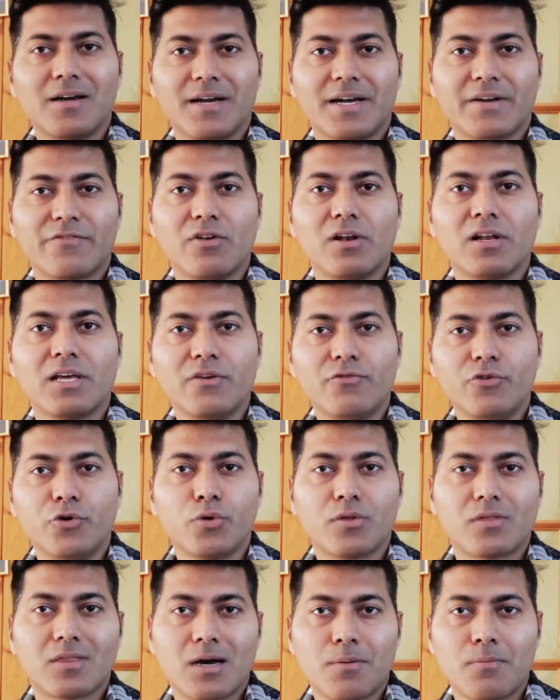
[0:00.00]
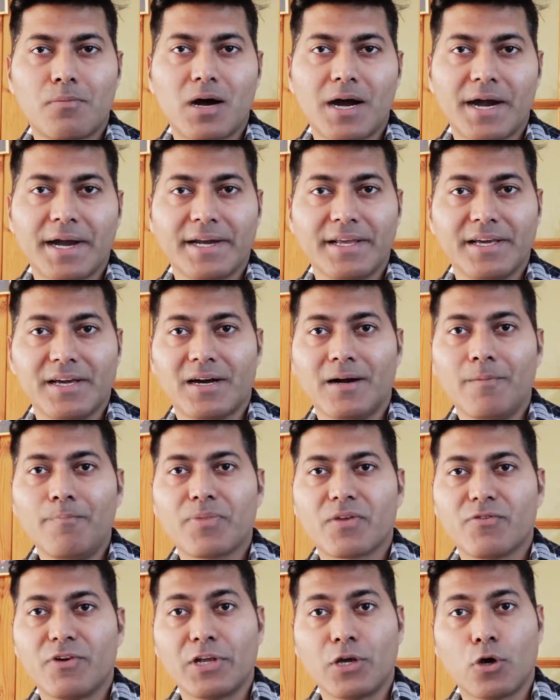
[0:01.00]
it will give you some idea
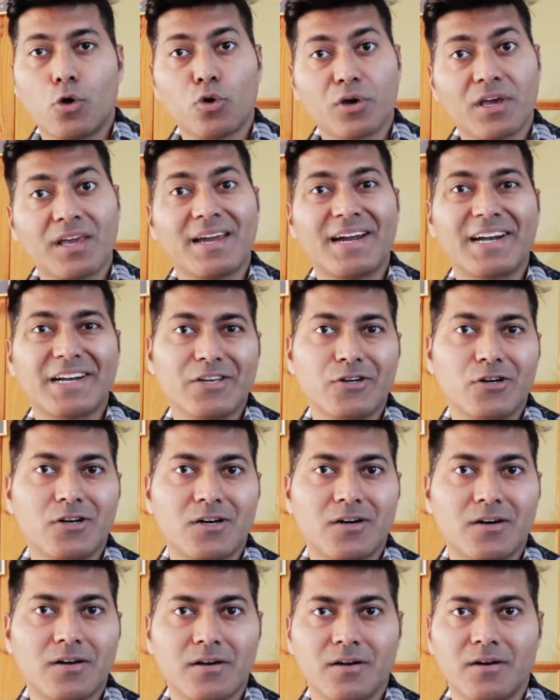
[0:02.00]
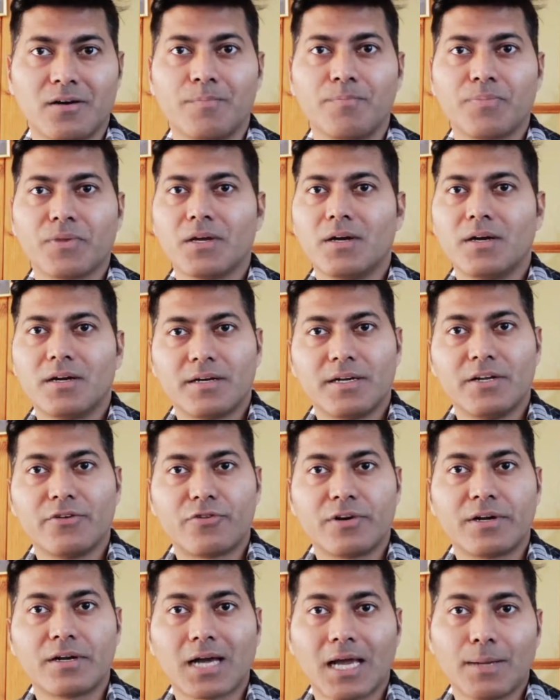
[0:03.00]
when you're looking at your
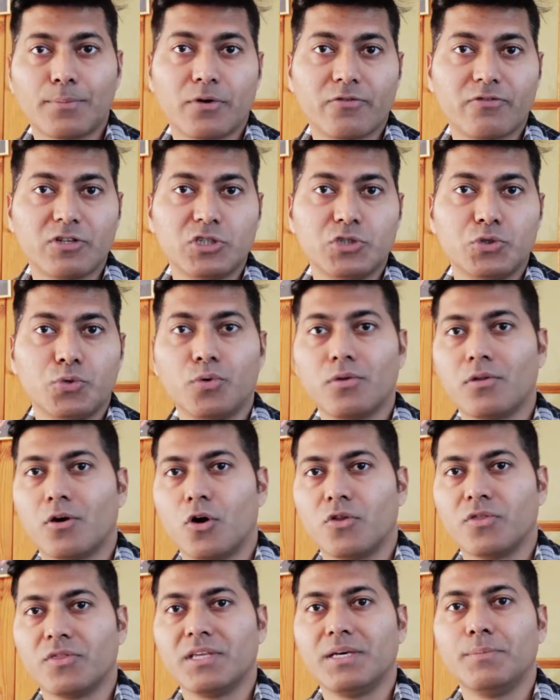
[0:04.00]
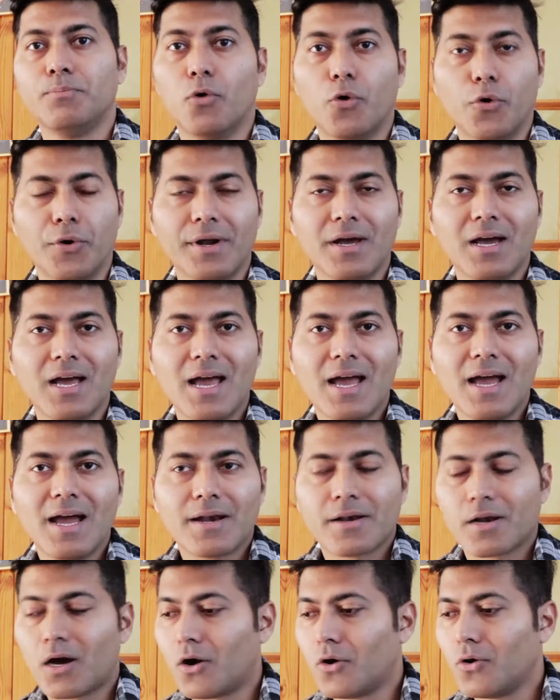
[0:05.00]
different type of issues on the board.
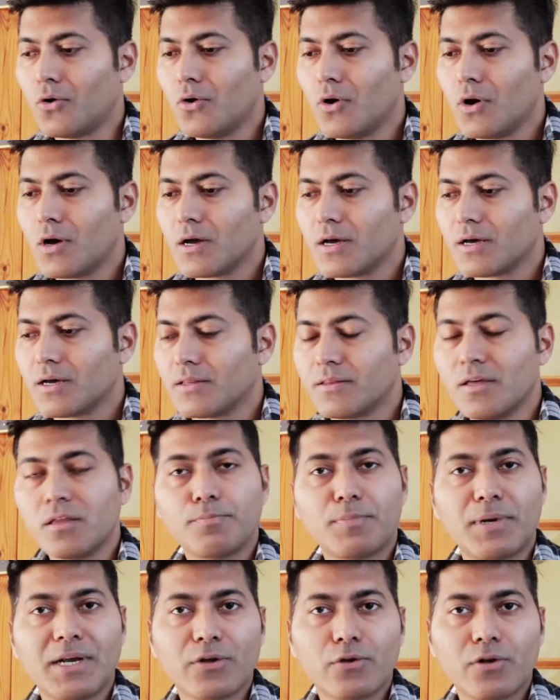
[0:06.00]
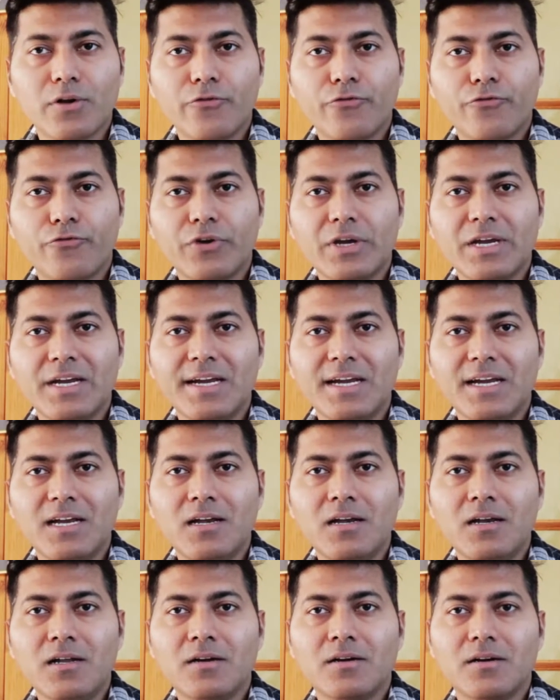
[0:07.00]
Now, this particular
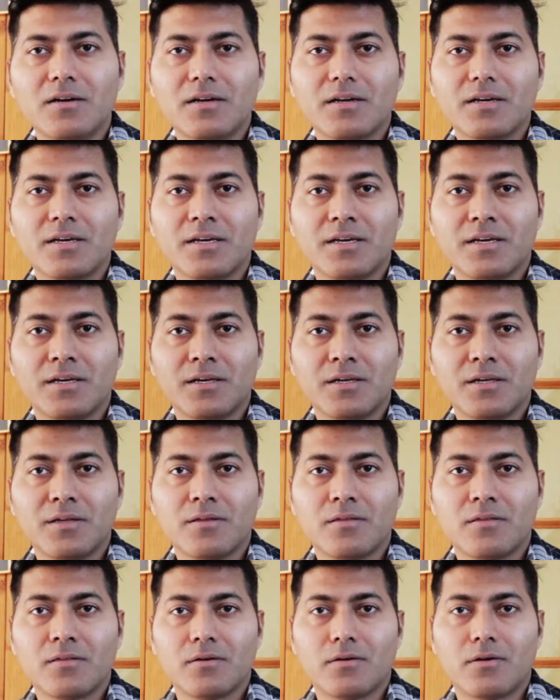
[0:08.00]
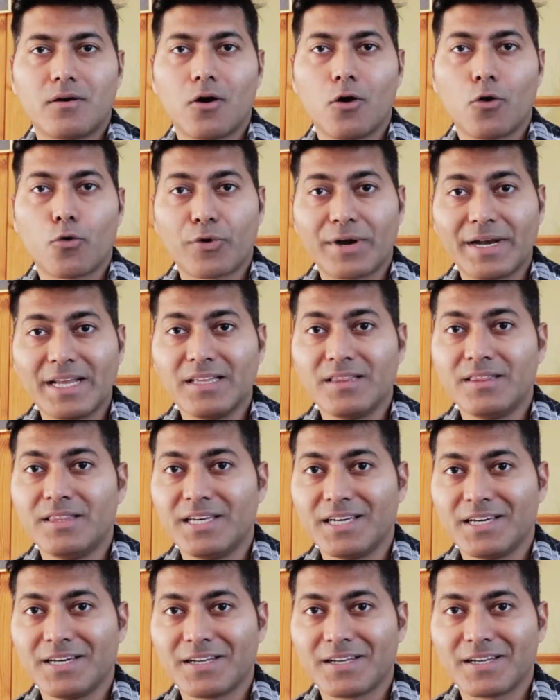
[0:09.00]
field is already
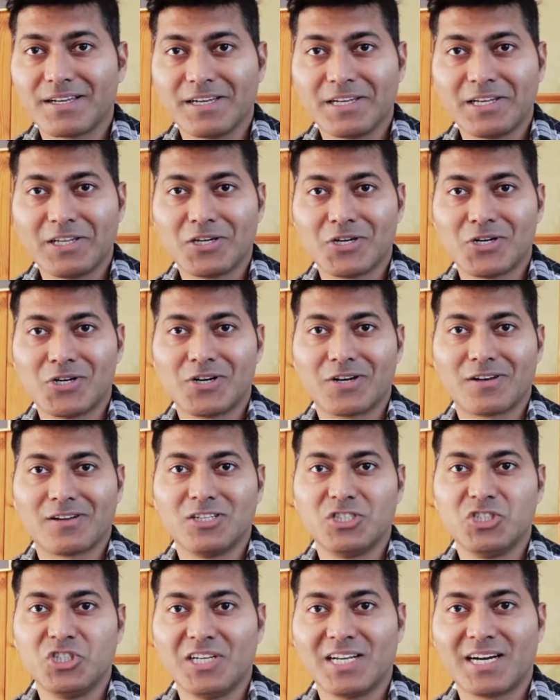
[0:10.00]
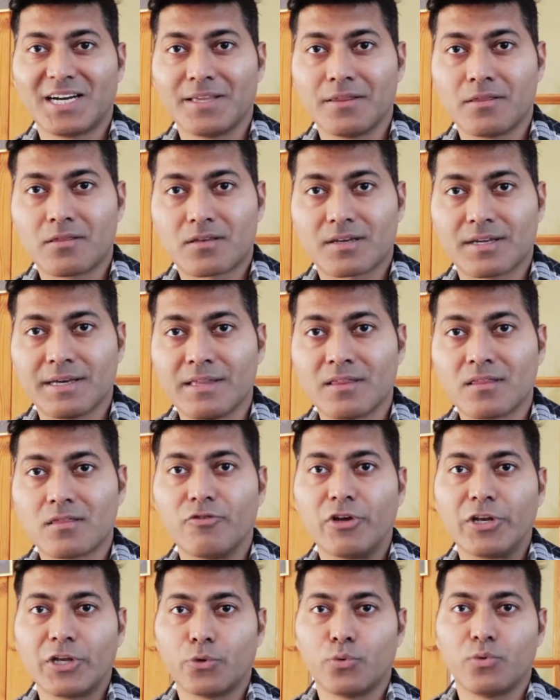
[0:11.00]
there in your Jira
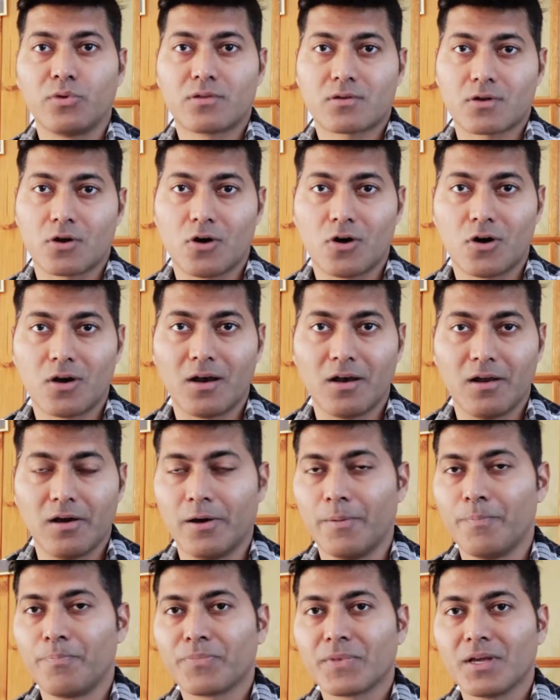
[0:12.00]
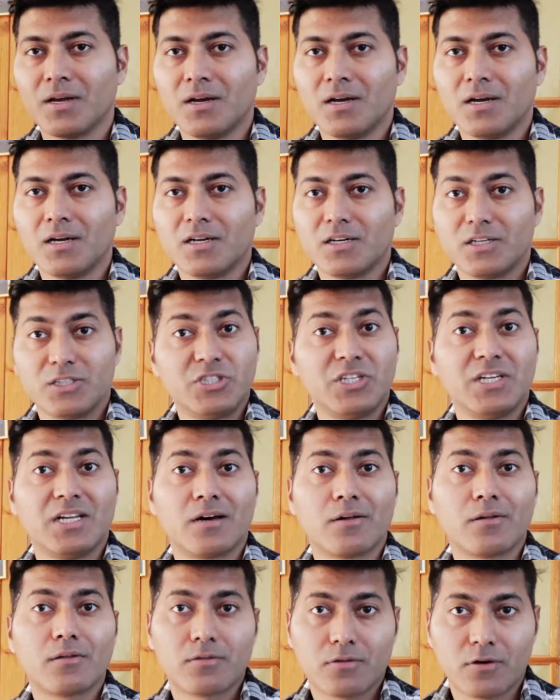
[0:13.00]
instance when you install Jira